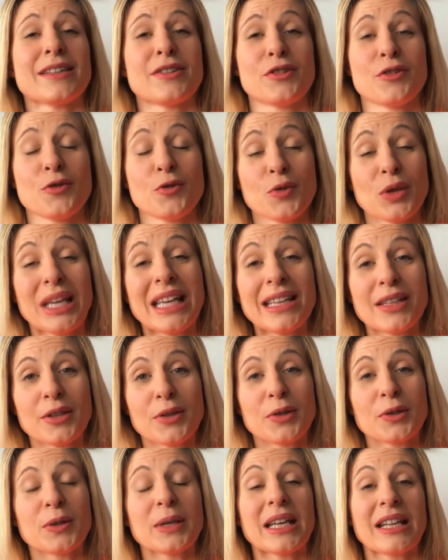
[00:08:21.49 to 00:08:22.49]
you need to
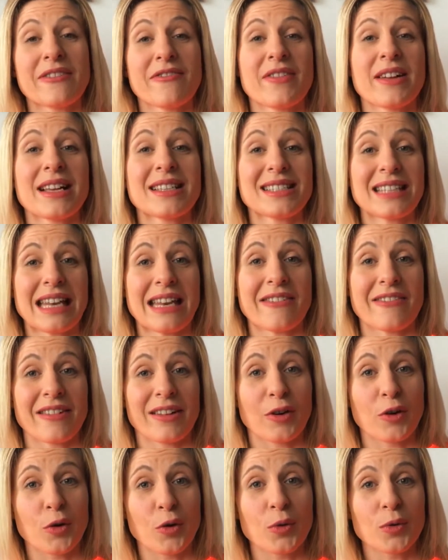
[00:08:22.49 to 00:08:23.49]
invest in a
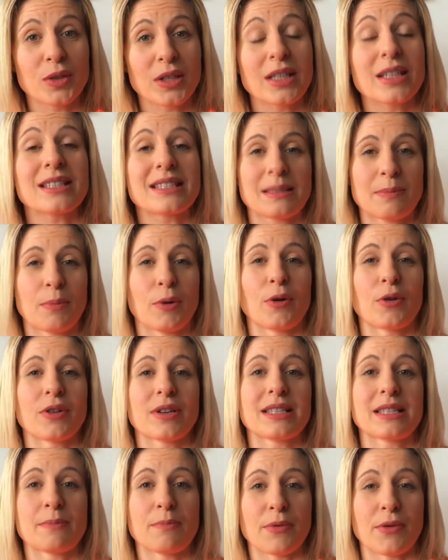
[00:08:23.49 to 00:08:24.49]
good sports
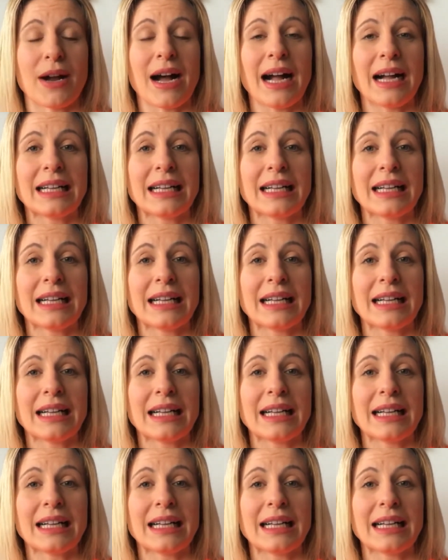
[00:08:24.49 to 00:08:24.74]
bra.